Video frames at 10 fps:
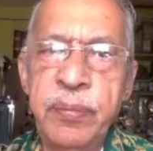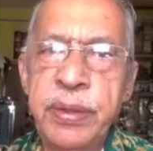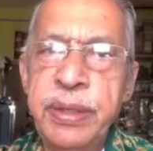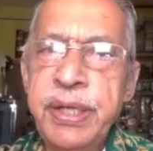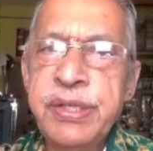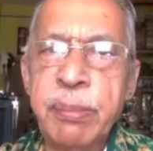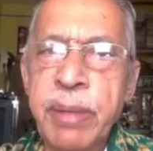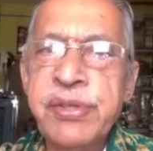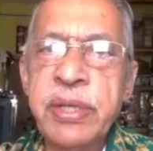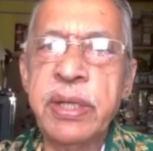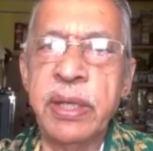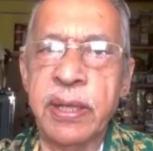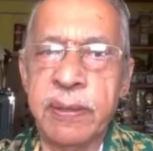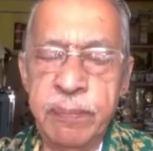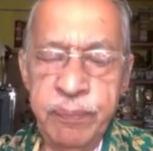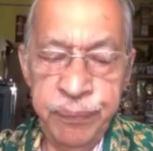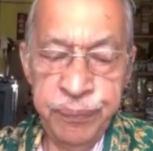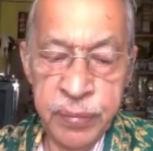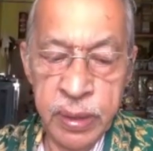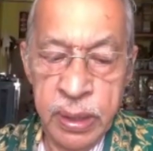needs a mention here.
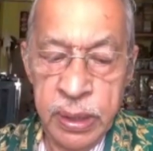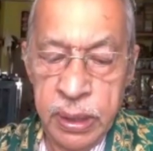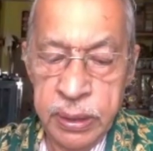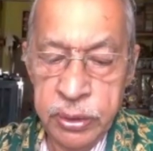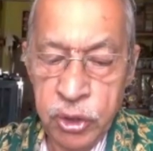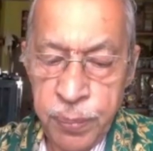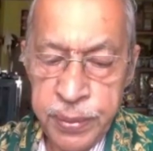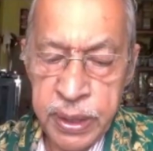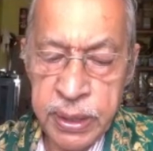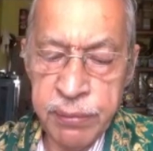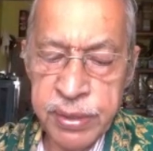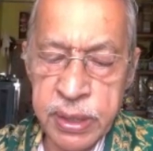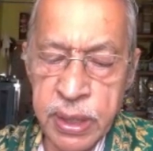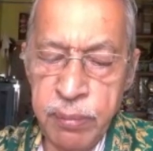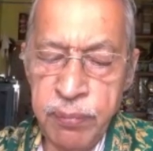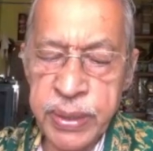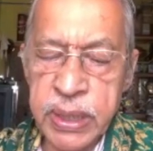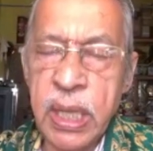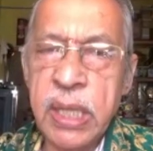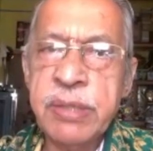Yeah. Hmm. Tirupati Devasthanam for the
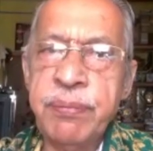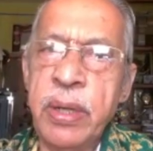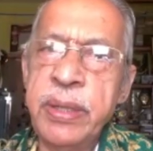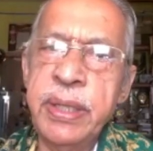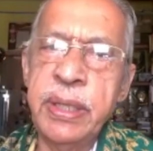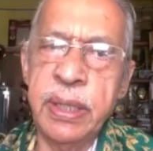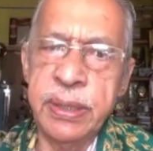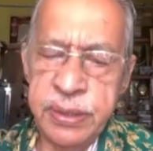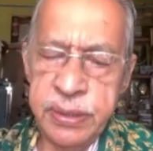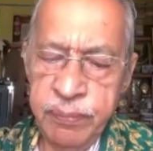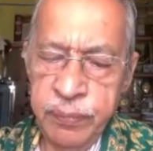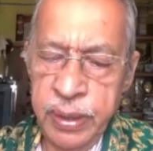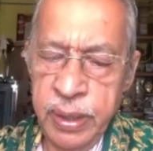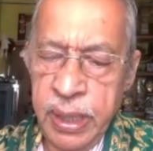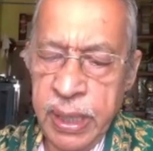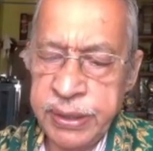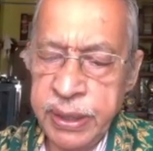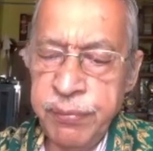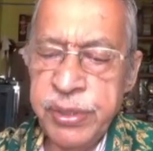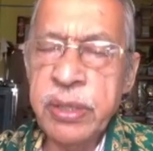last 40 years has a
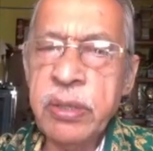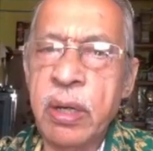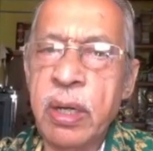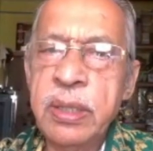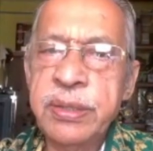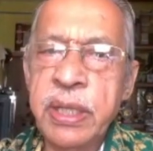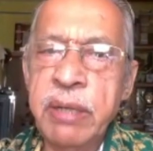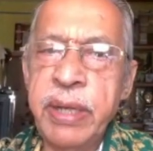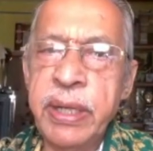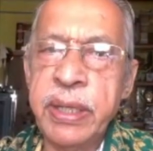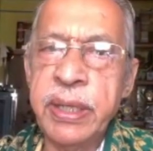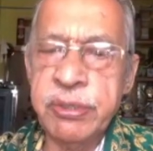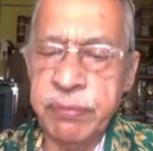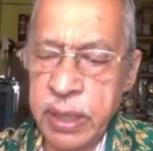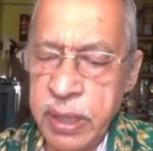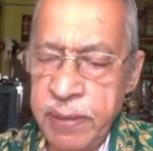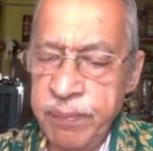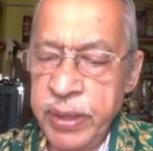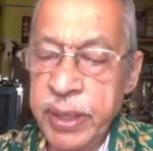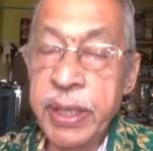division called Sri Venkateswara
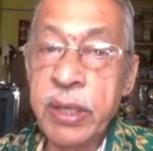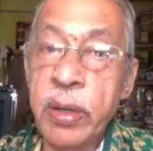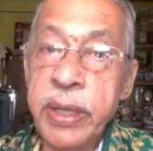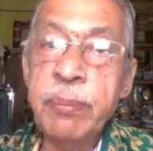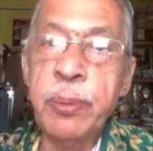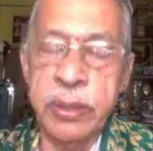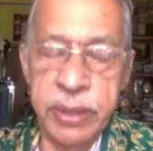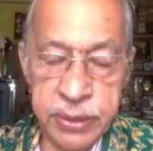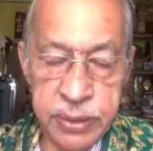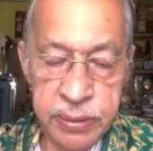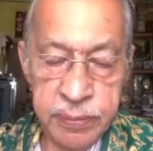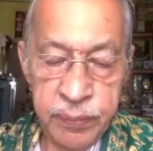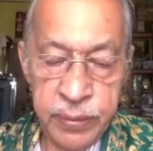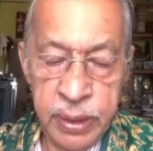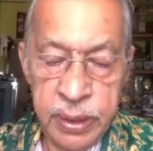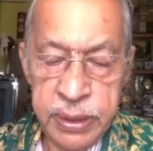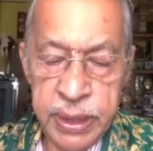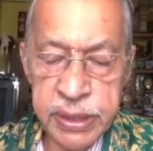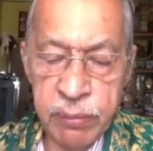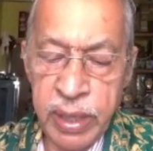Recording Project. There
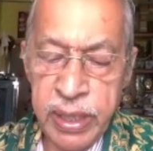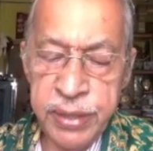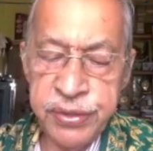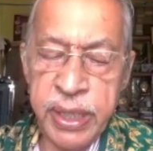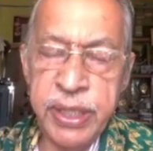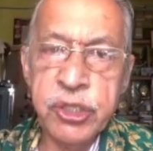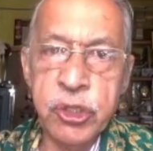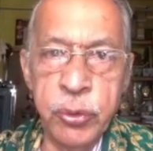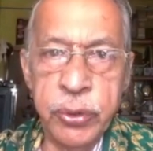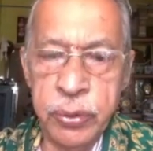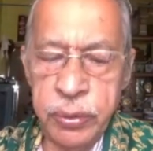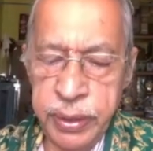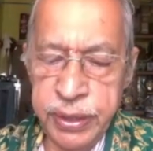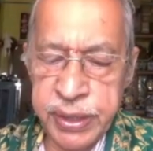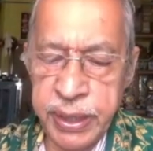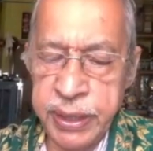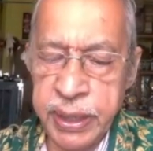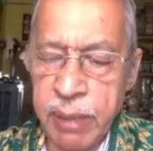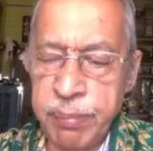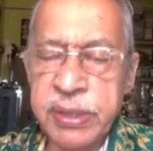is a well-designed studio inside the
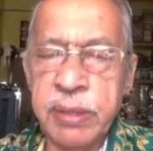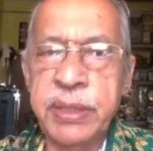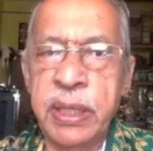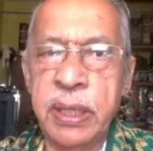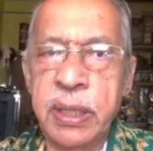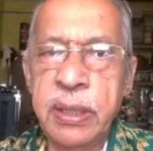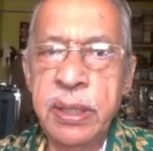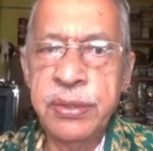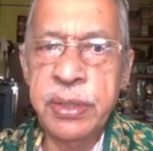campus of the Sri